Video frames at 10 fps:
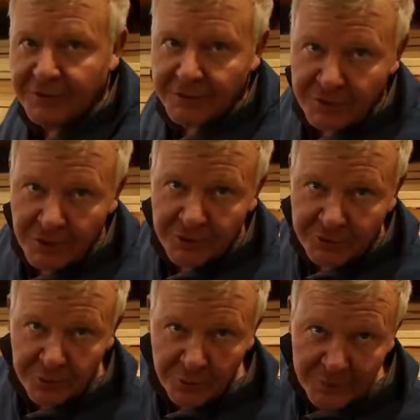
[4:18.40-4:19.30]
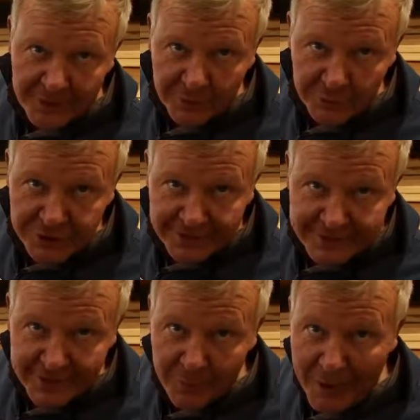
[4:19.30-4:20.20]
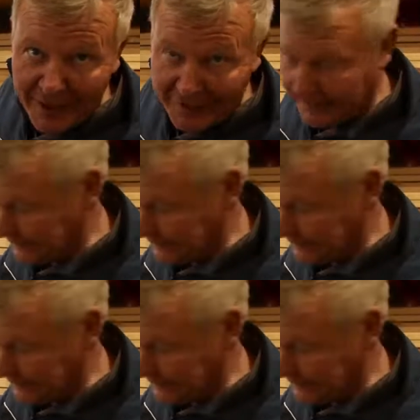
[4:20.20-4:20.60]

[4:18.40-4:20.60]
just noticed all the really good shit's at the back.